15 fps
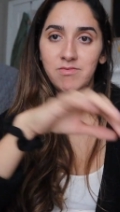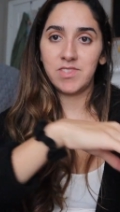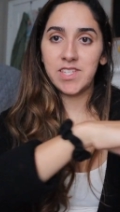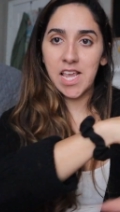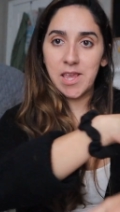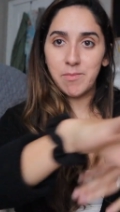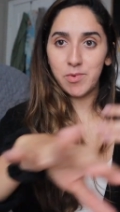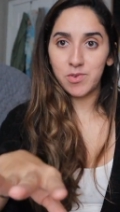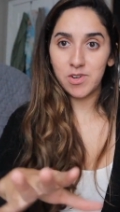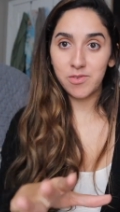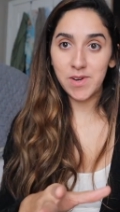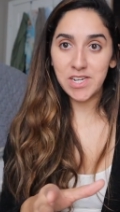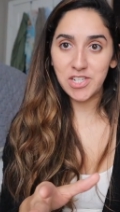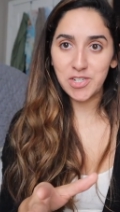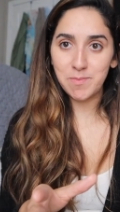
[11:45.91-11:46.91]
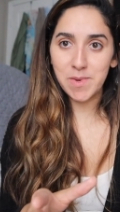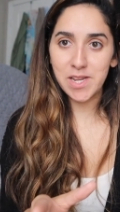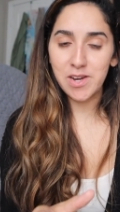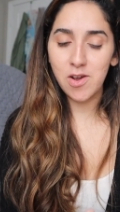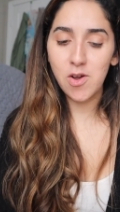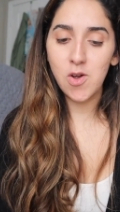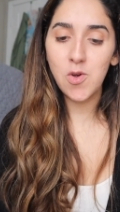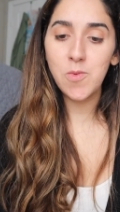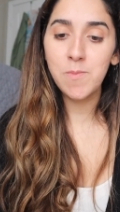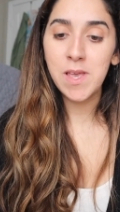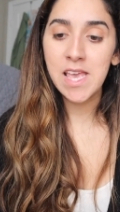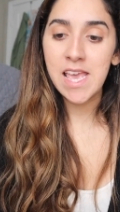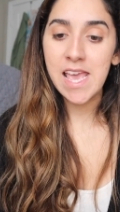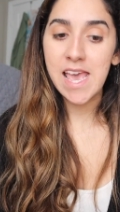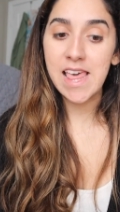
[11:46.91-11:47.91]
table arrangement home,
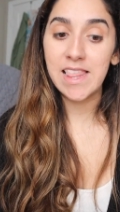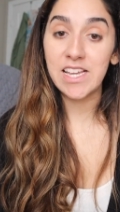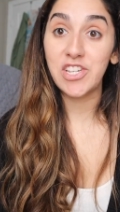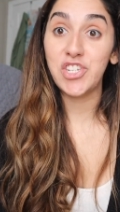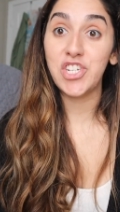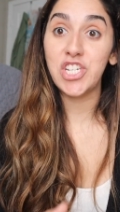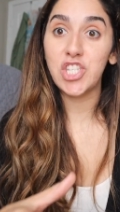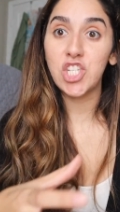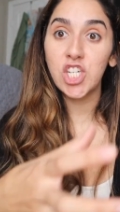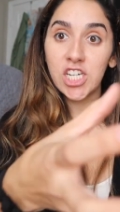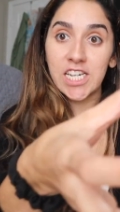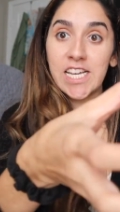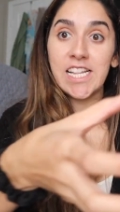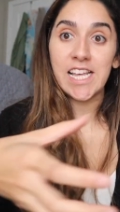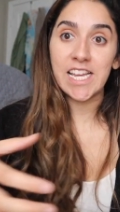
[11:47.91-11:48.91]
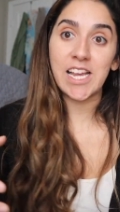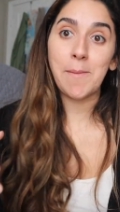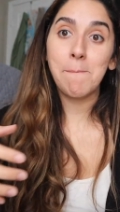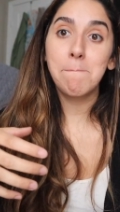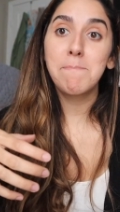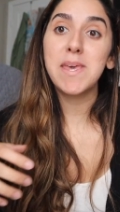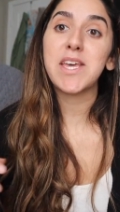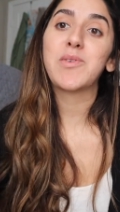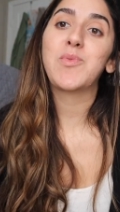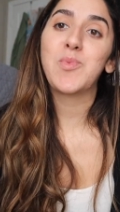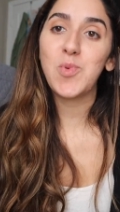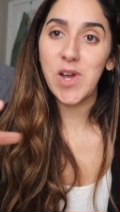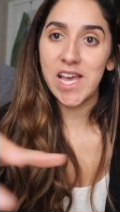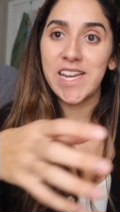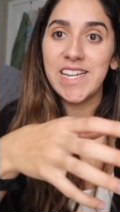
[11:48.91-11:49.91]
and like she took it like
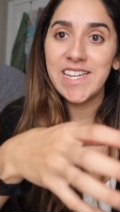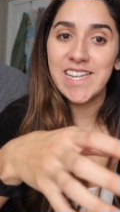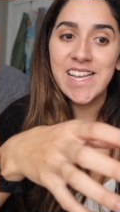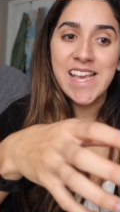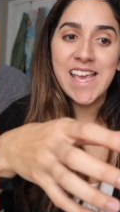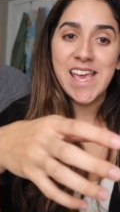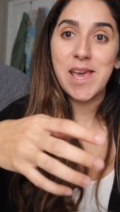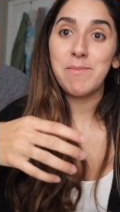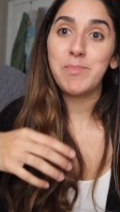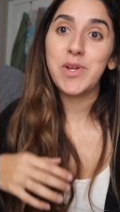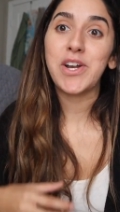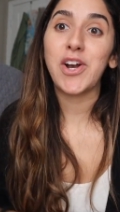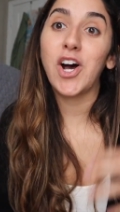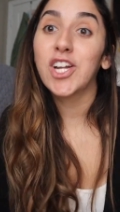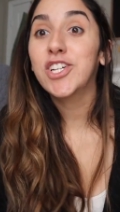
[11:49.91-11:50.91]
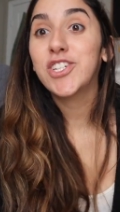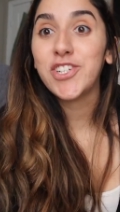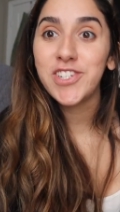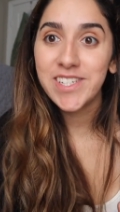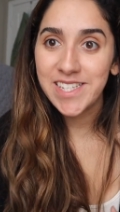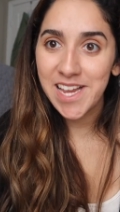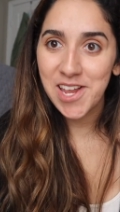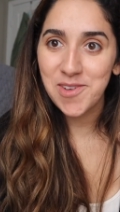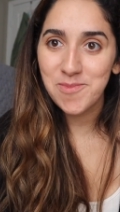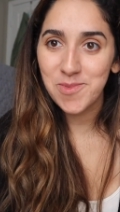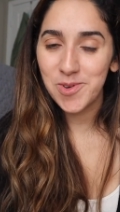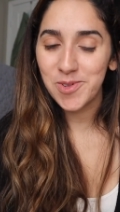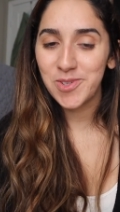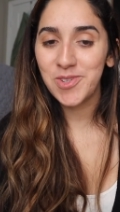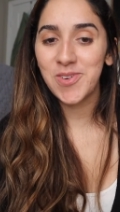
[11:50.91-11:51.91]
mid-wedding and put it under the
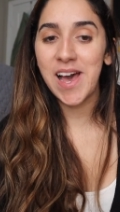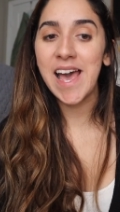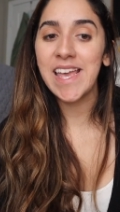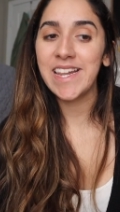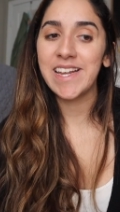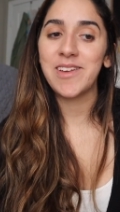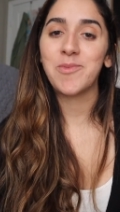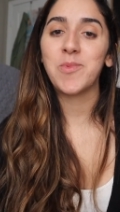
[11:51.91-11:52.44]
table to hide it,